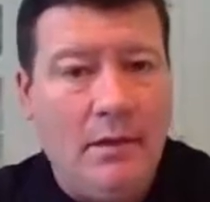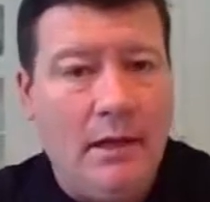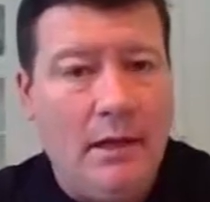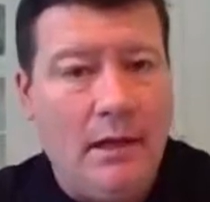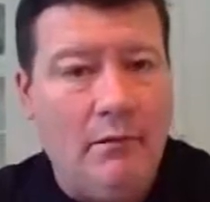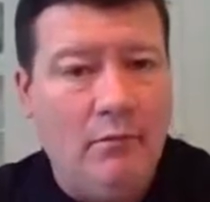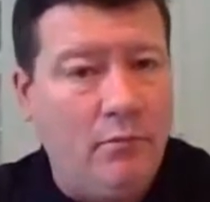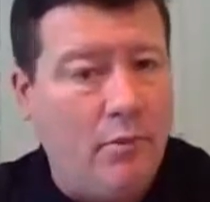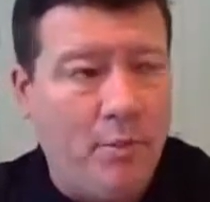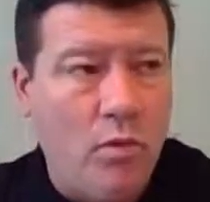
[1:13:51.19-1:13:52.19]
uh,
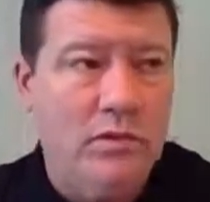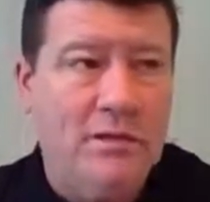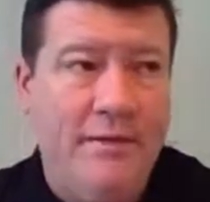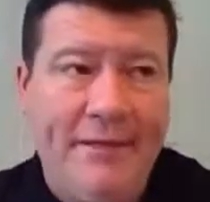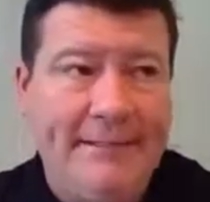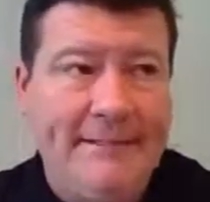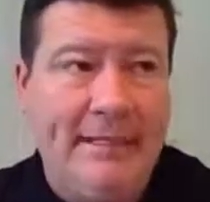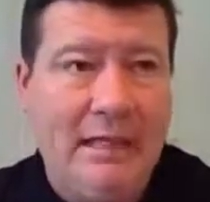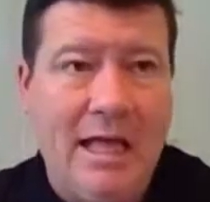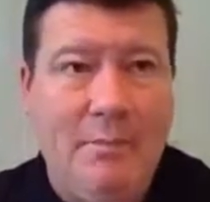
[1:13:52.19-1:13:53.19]
reports and things like
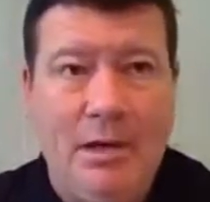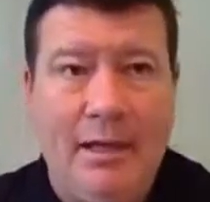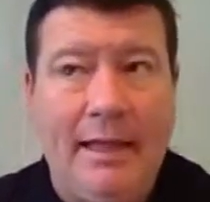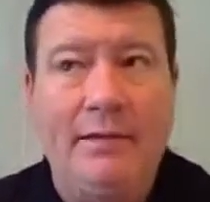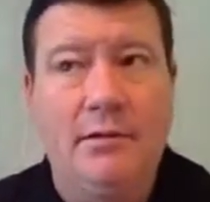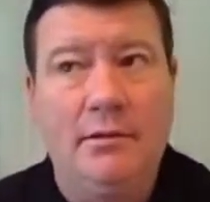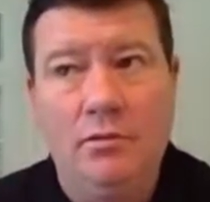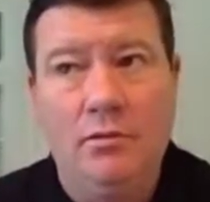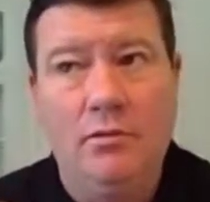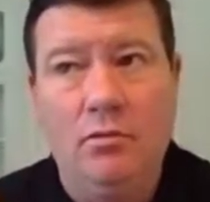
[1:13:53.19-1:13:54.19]
that, but I like
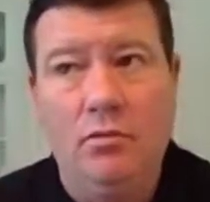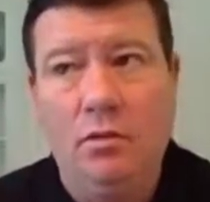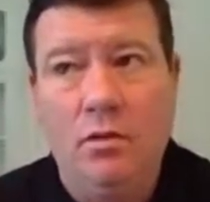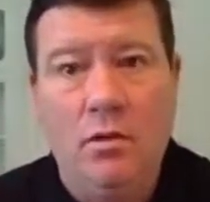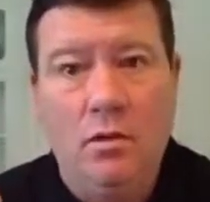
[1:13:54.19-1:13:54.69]
to